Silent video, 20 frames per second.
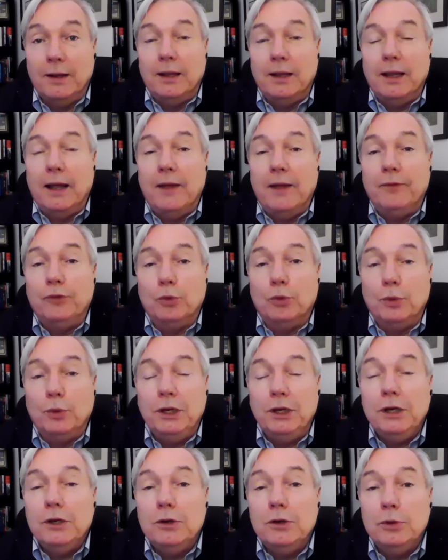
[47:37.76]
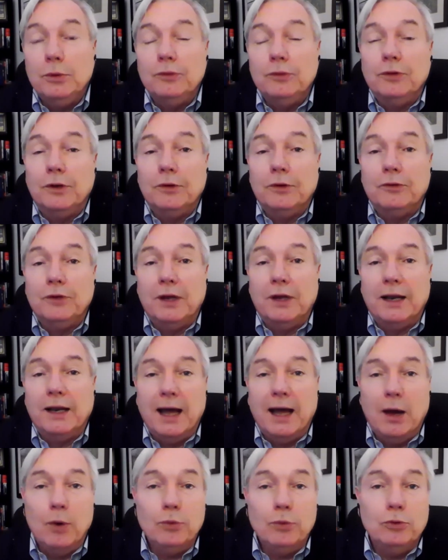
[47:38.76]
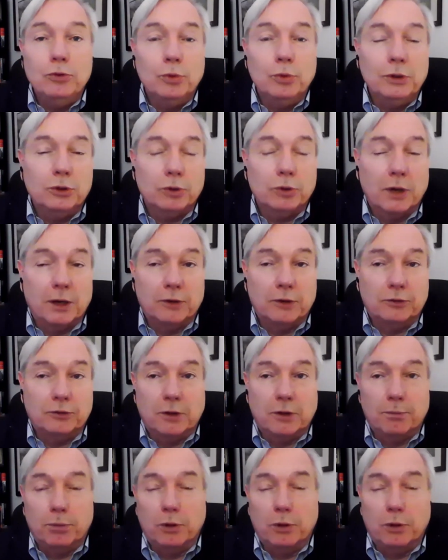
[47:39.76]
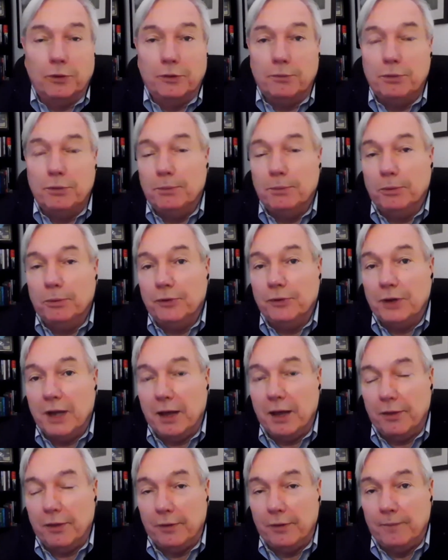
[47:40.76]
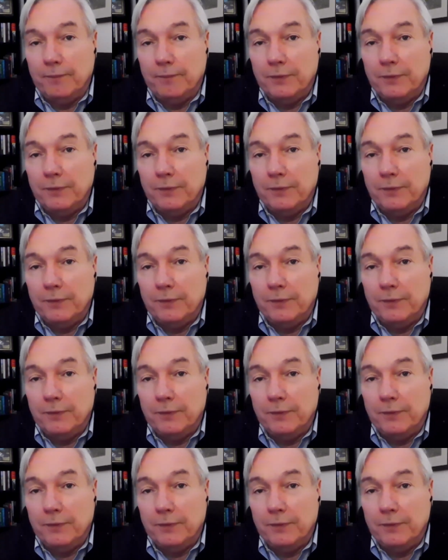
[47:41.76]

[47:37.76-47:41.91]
And so what we need to do is understand, how do we try to start pulling people together?